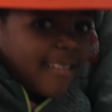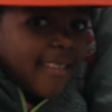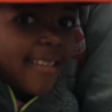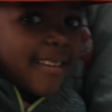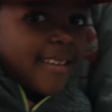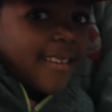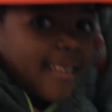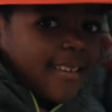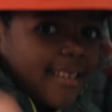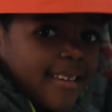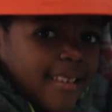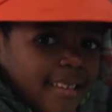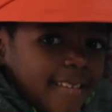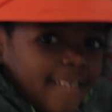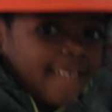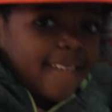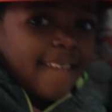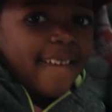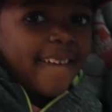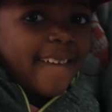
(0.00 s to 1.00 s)
way of
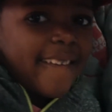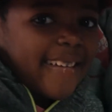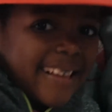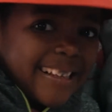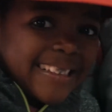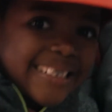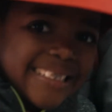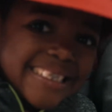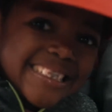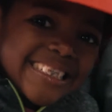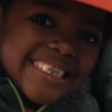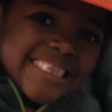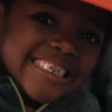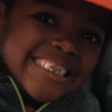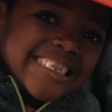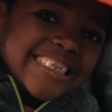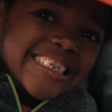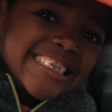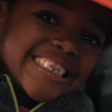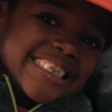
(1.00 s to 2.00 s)
doing life,
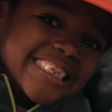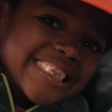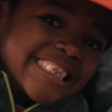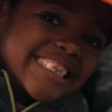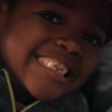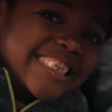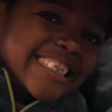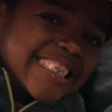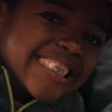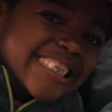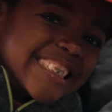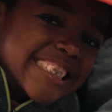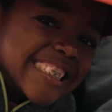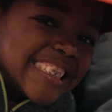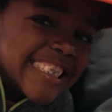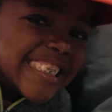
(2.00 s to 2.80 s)
in other words?